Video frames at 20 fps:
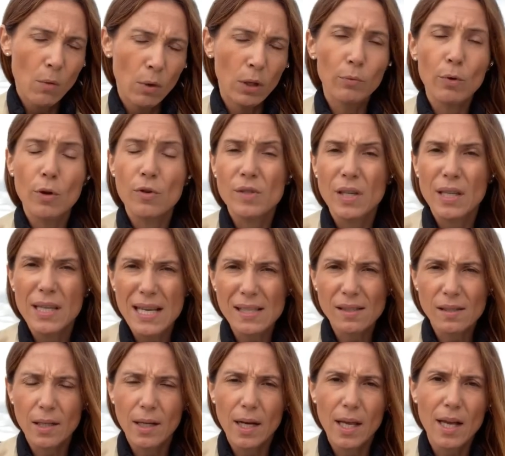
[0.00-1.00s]
Well, Rosie,
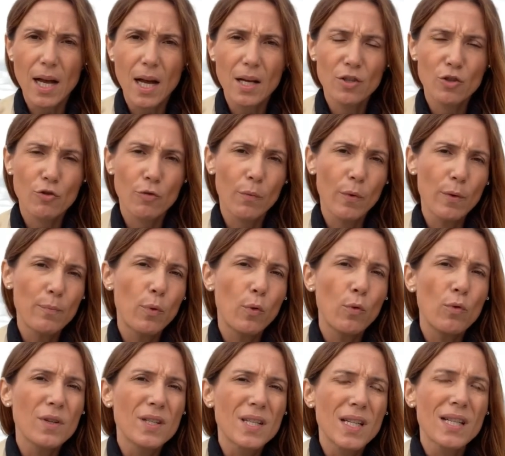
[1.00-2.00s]
yesterday the country
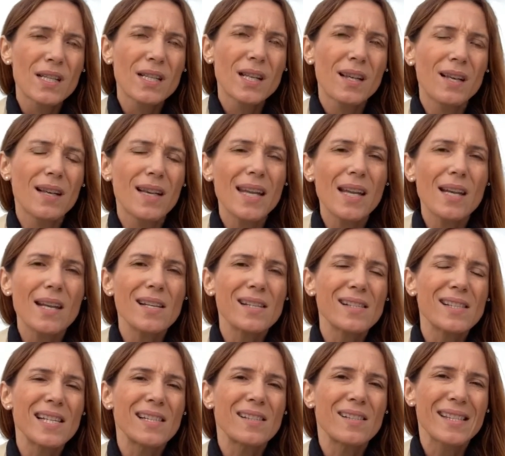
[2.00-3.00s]
reported nearly
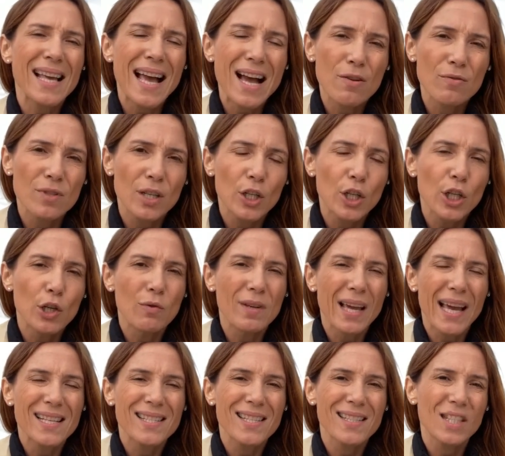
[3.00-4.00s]
6,000 new
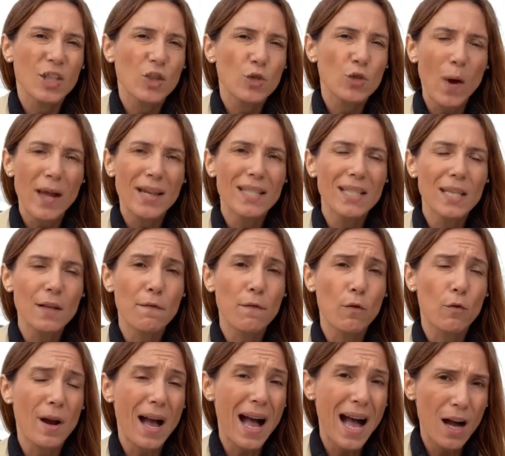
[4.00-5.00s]
cases in
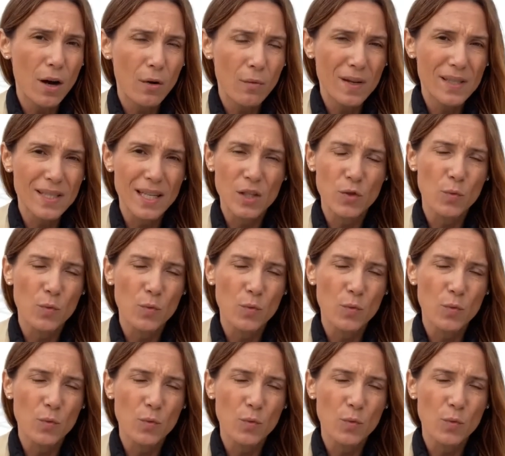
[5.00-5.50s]
24 hours.